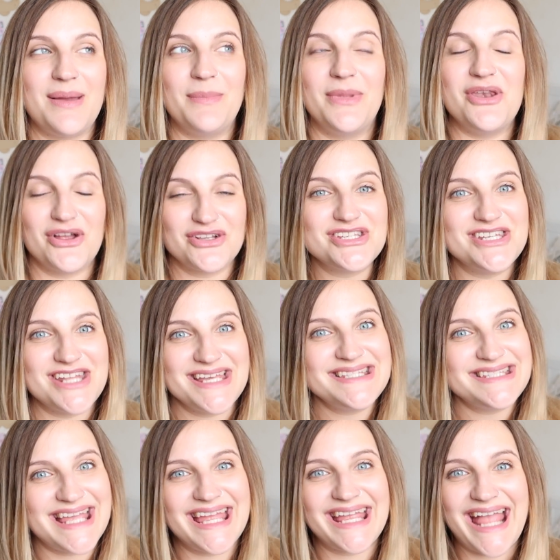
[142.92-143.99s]

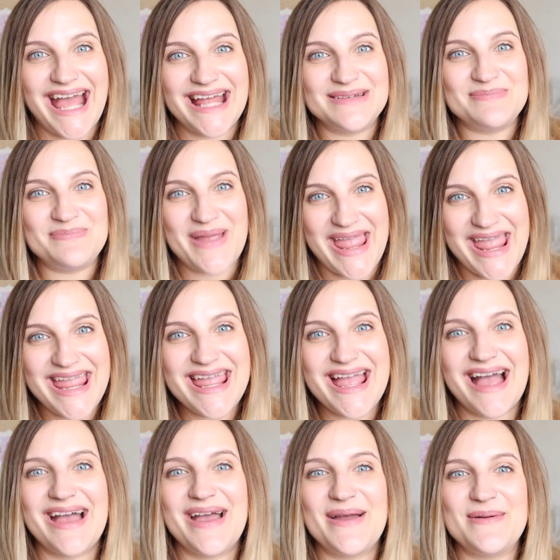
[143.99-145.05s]
monotonous it can be,
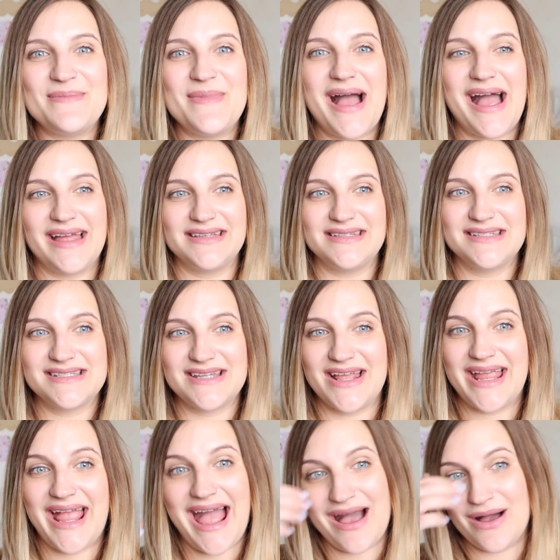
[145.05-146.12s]
and
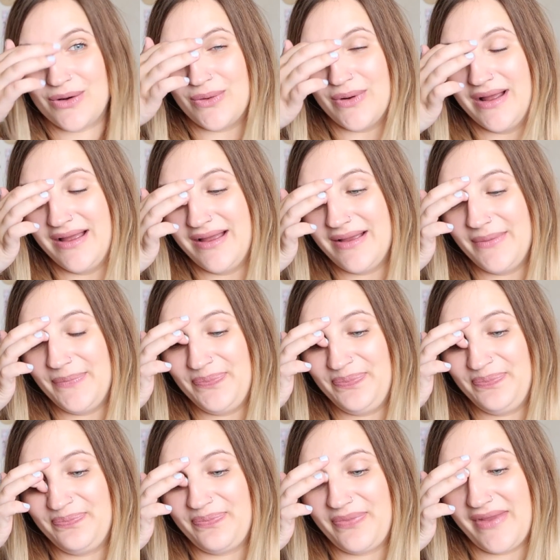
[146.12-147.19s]
like how,
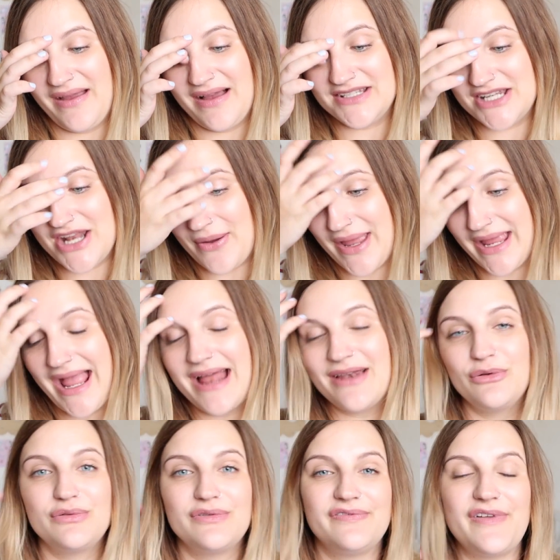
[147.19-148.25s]
I don't know, it can
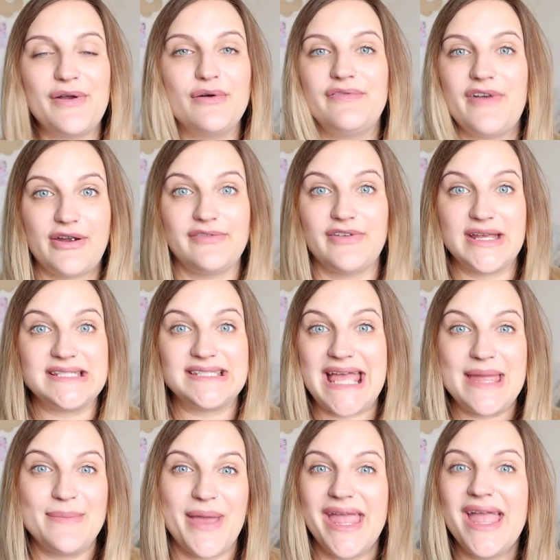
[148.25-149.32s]
all feel very
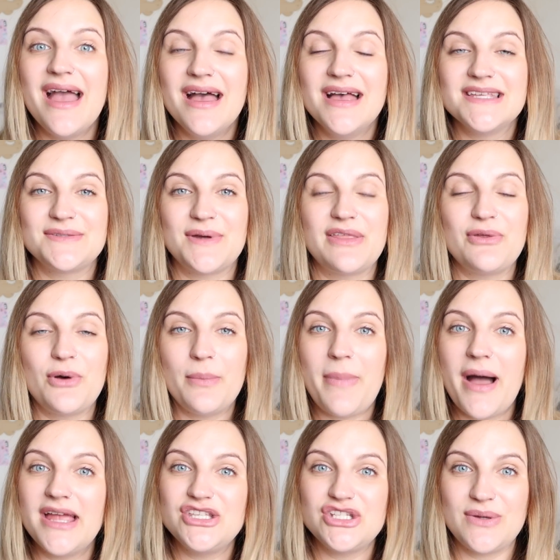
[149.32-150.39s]
samey. So I thought
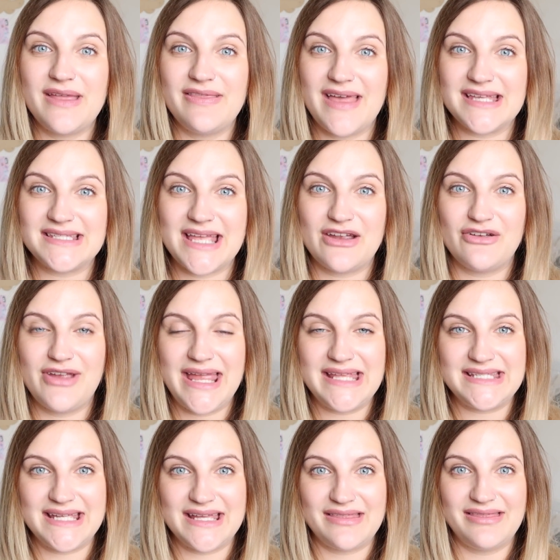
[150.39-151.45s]
by doing this and
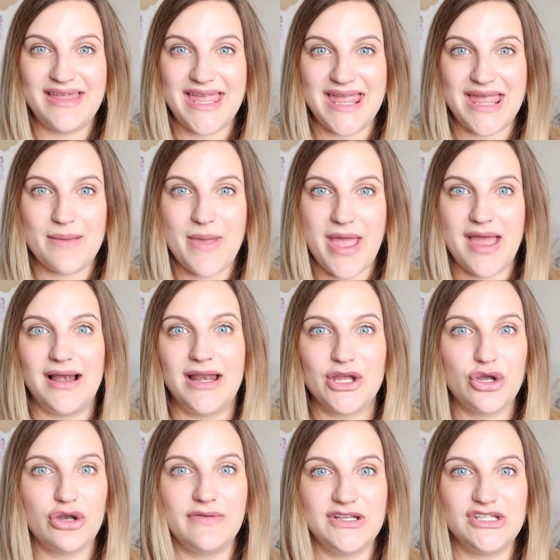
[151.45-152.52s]
creating a theme, it'll
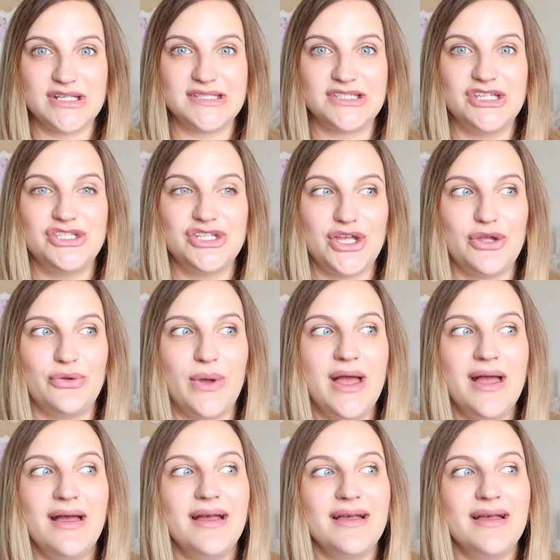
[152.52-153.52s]
encourage us to do